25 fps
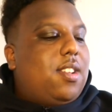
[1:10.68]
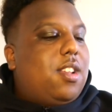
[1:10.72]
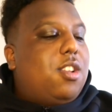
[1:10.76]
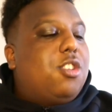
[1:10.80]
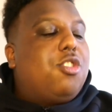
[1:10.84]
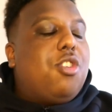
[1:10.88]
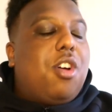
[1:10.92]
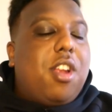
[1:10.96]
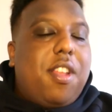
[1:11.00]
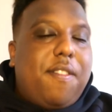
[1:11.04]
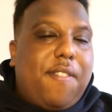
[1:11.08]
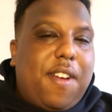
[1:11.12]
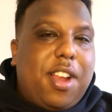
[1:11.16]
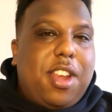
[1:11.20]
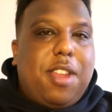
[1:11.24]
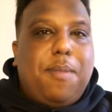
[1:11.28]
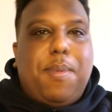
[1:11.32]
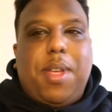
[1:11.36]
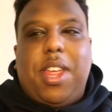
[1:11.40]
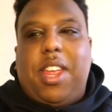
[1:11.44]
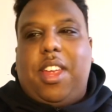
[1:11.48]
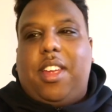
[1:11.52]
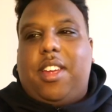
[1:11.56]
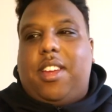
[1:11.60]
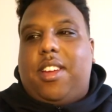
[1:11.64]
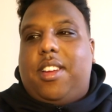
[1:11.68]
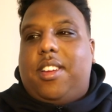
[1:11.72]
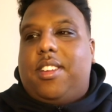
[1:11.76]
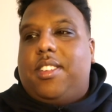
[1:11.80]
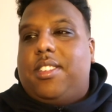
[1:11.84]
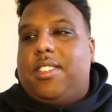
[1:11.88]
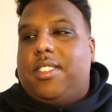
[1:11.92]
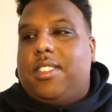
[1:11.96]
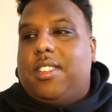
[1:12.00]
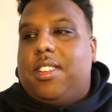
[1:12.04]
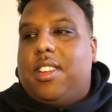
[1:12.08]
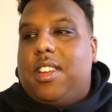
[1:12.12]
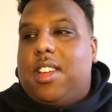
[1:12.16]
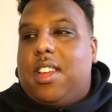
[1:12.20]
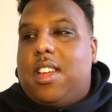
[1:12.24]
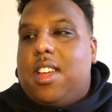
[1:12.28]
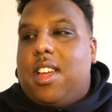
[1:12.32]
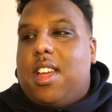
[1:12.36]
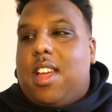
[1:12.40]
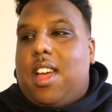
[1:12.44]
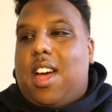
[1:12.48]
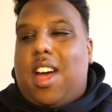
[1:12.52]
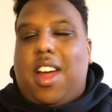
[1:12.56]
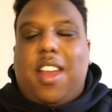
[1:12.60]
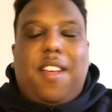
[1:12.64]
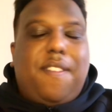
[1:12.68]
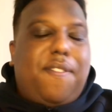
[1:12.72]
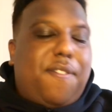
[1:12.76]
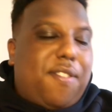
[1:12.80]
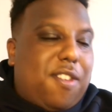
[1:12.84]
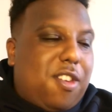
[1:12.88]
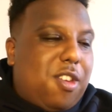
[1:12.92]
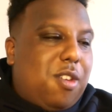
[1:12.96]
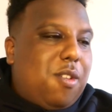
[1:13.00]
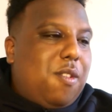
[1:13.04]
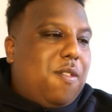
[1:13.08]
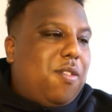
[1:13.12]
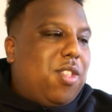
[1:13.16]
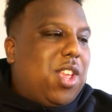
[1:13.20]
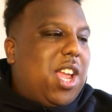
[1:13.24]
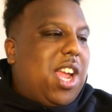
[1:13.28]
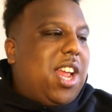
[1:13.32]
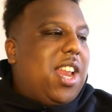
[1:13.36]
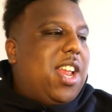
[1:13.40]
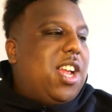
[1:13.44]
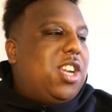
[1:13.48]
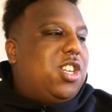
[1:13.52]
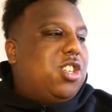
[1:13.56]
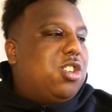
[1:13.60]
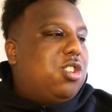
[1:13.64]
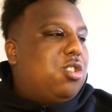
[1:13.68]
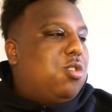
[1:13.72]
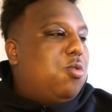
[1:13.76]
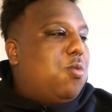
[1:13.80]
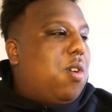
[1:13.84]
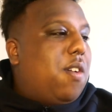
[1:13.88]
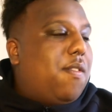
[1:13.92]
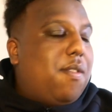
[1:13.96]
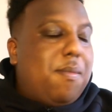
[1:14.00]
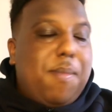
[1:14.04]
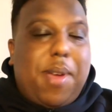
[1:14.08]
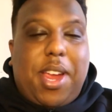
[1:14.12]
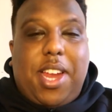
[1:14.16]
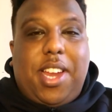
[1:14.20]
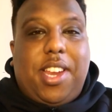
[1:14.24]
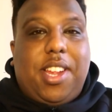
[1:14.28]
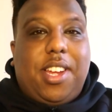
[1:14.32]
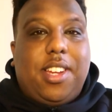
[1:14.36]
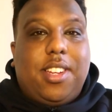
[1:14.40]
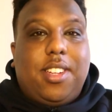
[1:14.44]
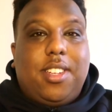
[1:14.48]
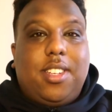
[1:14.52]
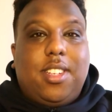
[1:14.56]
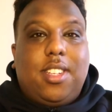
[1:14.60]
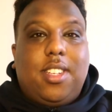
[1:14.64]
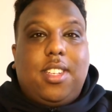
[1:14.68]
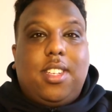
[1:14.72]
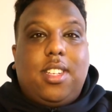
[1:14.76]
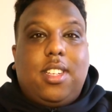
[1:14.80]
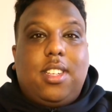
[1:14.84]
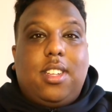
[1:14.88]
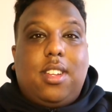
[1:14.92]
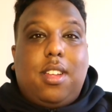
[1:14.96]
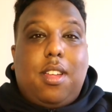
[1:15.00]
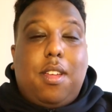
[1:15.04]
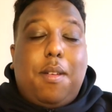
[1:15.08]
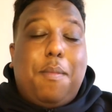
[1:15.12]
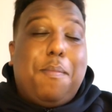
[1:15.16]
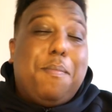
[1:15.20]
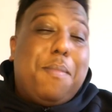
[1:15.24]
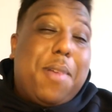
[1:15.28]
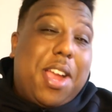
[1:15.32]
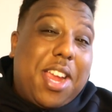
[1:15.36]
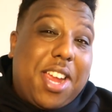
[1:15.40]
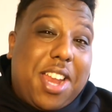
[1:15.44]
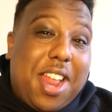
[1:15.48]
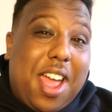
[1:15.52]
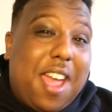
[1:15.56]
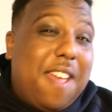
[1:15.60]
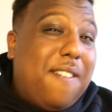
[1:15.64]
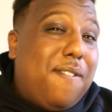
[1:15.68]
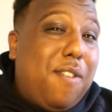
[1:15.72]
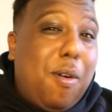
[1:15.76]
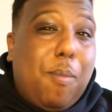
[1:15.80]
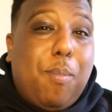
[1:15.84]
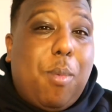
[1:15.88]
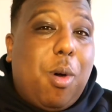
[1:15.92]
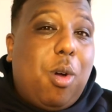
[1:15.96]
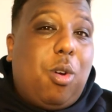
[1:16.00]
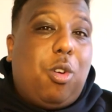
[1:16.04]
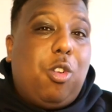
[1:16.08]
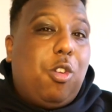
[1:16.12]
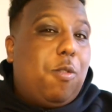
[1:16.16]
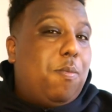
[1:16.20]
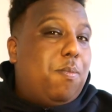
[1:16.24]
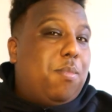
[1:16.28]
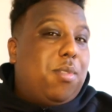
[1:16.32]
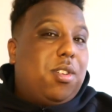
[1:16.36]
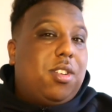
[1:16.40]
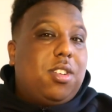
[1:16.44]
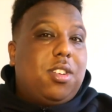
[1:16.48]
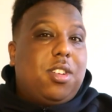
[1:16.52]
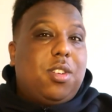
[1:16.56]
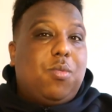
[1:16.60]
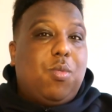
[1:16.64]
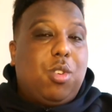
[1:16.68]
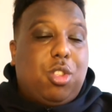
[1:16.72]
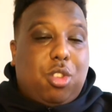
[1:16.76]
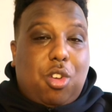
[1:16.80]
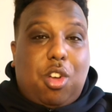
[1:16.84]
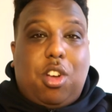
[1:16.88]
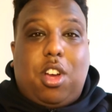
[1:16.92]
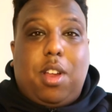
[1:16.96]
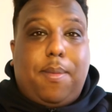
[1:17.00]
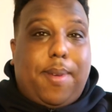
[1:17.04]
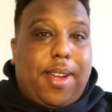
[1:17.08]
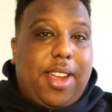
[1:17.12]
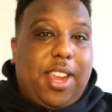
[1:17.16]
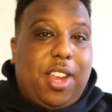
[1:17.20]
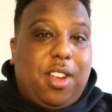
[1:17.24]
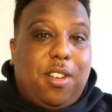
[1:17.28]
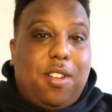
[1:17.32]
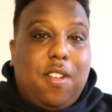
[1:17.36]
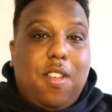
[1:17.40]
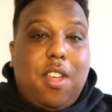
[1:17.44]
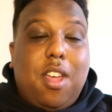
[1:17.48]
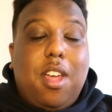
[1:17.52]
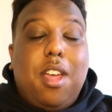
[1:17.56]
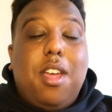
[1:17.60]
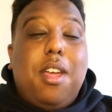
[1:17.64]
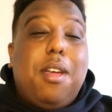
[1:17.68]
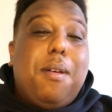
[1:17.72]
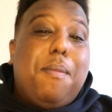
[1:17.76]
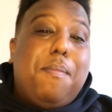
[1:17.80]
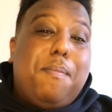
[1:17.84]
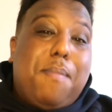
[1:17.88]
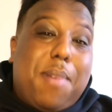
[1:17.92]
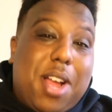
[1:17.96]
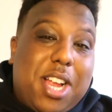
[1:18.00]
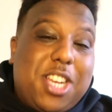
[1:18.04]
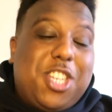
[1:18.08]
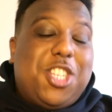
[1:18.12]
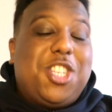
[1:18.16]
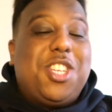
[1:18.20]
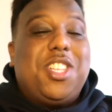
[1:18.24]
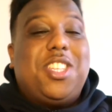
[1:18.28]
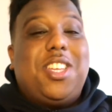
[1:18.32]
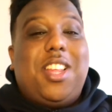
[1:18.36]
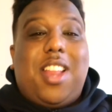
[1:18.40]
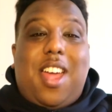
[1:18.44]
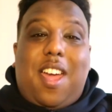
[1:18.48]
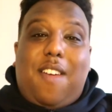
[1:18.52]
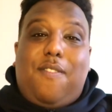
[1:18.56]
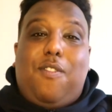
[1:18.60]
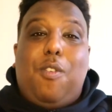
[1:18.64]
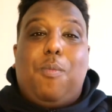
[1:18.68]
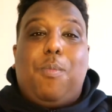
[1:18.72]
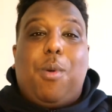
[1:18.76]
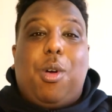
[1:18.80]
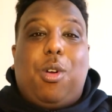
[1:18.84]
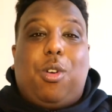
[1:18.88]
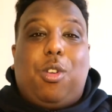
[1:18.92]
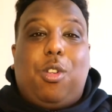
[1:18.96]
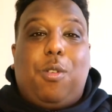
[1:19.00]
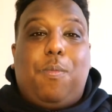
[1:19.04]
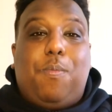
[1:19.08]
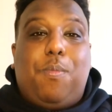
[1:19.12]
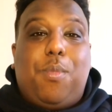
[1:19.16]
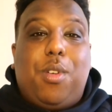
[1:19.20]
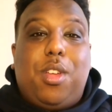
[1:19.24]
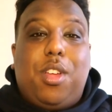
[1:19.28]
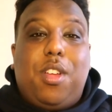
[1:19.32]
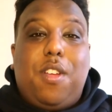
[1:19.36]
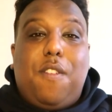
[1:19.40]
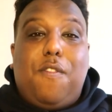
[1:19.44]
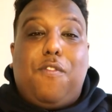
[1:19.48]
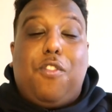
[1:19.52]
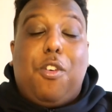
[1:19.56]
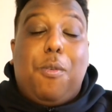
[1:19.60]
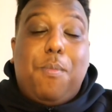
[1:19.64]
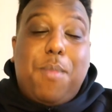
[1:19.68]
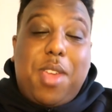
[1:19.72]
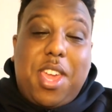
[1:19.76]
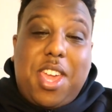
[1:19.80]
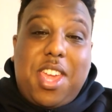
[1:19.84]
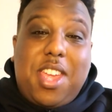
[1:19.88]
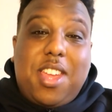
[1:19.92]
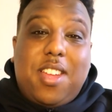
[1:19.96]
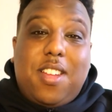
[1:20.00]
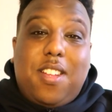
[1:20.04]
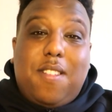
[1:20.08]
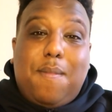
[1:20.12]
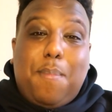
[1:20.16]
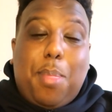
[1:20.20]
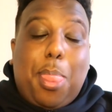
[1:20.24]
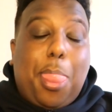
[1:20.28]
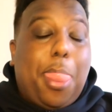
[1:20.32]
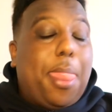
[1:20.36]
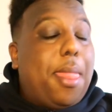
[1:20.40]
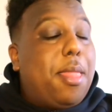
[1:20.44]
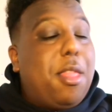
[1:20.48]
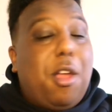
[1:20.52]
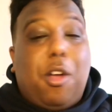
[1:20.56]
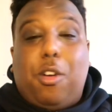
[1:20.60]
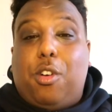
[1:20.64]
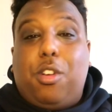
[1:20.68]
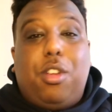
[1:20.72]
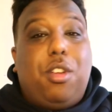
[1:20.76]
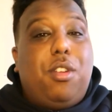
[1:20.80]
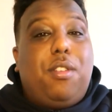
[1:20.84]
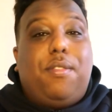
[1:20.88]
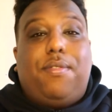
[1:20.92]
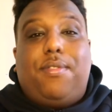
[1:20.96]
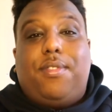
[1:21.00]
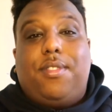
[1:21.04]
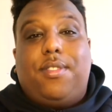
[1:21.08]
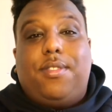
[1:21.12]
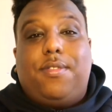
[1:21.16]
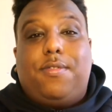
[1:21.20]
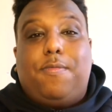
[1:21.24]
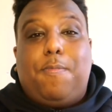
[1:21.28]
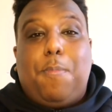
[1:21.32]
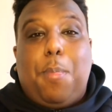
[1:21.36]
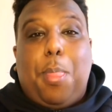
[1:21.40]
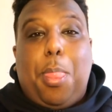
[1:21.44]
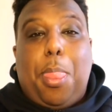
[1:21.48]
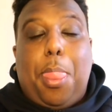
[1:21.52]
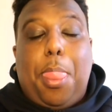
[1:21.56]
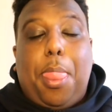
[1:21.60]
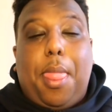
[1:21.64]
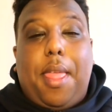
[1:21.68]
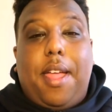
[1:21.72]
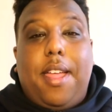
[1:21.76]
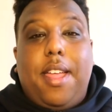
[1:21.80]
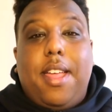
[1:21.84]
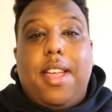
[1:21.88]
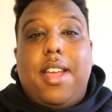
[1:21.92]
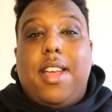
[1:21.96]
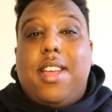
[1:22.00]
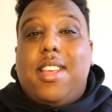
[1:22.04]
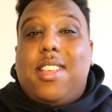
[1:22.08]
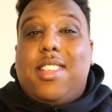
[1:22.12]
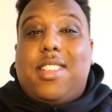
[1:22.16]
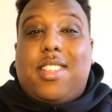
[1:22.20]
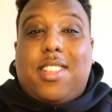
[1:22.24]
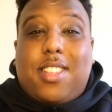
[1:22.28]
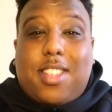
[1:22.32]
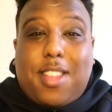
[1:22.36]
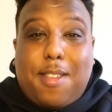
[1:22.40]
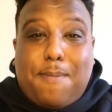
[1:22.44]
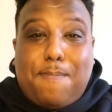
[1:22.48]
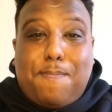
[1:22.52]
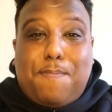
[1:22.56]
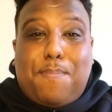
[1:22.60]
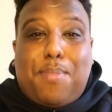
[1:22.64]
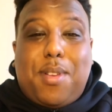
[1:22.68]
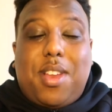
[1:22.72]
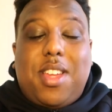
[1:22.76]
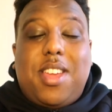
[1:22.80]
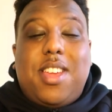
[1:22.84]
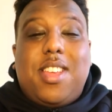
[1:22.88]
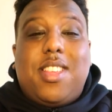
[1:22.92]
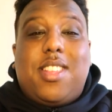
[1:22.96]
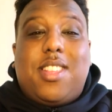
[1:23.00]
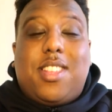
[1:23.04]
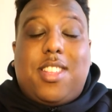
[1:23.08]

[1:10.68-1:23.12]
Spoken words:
Donny van der Beek. And a few teenagers who haven't made it. Man United Football Club, we're talking about here. Manchester United Football Club. For me, not good enough. Simply